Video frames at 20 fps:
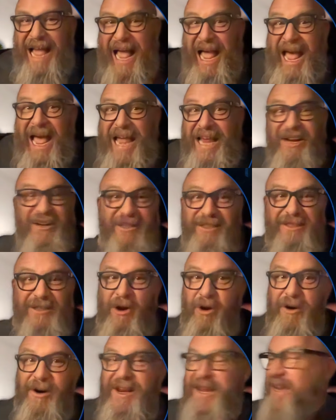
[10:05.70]
You're
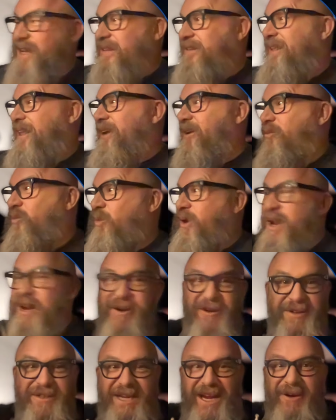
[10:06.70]
already in like
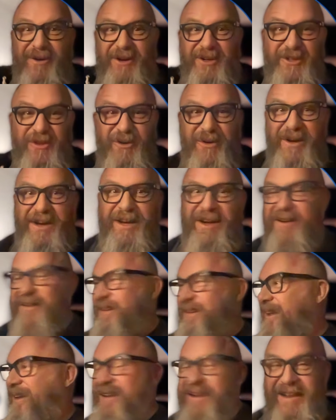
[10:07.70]
weird territory here.
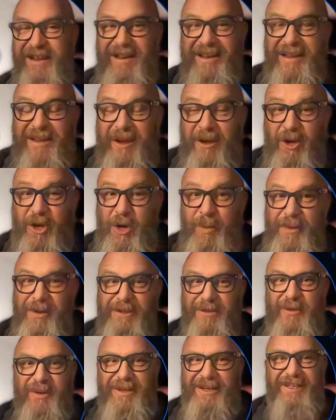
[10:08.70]
Like humans
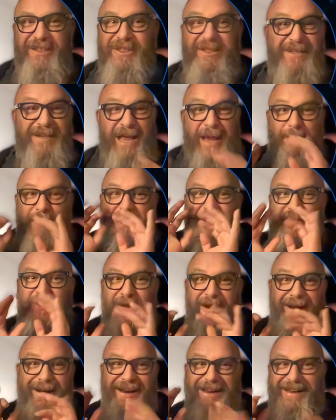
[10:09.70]
really should not be
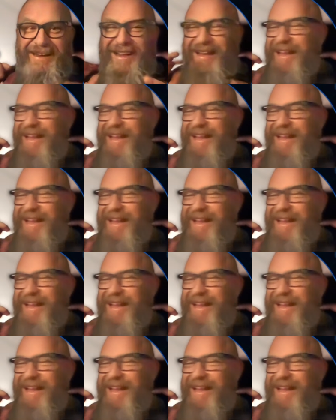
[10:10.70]
treading.